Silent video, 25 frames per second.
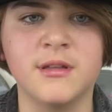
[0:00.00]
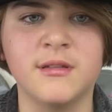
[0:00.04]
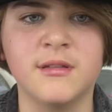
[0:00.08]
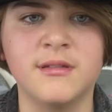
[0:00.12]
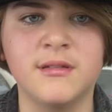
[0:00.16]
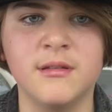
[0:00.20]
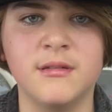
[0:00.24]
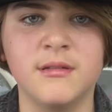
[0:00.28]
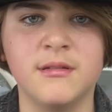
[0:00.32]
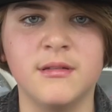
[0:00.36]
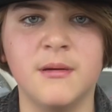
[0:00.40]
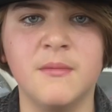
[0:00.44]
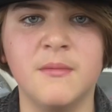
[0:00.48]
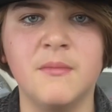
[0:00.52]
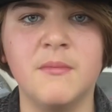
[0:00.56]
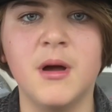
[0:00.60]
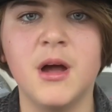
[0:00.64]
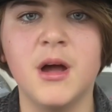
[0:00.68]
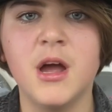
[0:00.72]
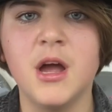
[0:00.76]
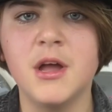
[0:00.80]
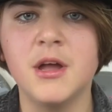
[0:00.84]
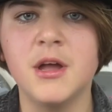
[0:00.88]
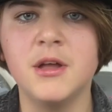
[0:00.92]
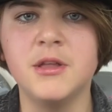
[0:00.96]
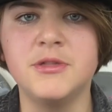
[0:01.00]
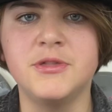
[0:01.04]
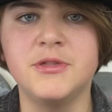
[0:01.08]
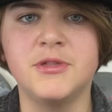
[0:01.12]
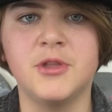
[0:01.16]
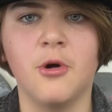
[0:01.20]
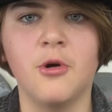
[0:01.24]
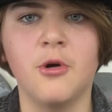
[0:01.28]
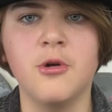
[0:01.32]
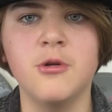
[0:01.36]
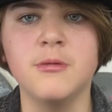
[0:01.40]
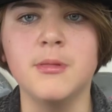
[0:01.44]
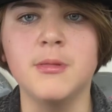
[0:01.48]
criticism,
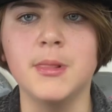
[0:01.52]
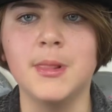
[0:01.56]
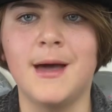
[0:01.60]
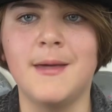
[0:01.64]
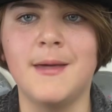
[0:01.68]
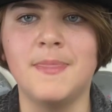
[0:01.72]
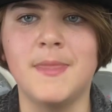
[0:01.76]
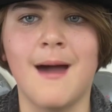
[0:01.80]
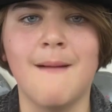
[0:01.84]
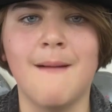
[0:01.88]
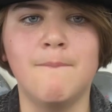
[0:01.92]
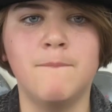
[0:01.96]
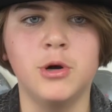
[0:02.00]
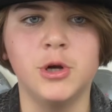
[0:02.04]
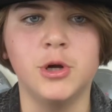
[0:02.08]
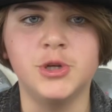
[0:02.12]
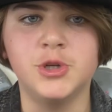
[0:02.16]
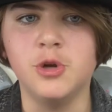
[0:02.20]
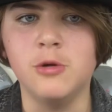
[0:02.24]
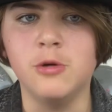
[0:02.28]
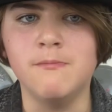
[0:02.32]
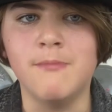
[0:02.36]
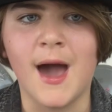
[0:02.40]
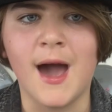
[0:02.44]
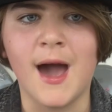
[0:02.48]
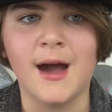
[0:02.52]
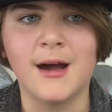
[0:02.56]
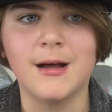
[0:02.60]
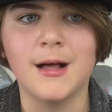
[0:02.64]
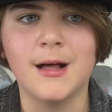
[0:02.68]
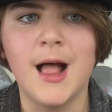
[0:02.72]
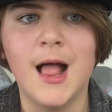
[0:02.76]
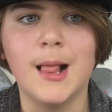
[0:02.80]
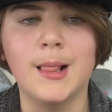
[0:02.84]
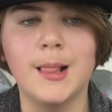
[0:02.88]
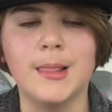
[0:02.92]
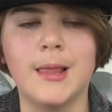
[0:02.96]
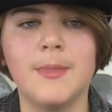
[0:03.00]
don't let that push you
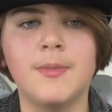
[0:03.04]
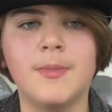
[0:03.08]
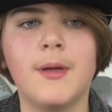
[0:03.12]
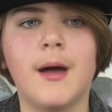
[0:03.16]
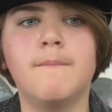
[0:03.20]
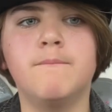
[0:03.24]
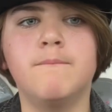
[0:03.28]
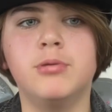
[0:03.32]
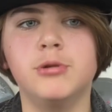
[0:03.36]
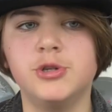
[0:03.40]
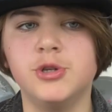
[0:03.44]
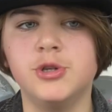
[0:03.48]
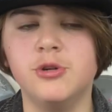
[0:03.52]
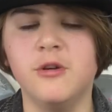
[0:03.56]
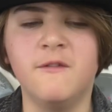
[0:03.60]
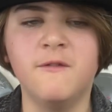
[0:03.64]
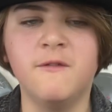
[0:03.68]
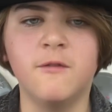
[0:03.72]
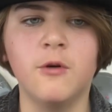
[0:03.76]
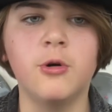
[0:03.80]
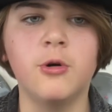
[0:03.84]
back. Let that push you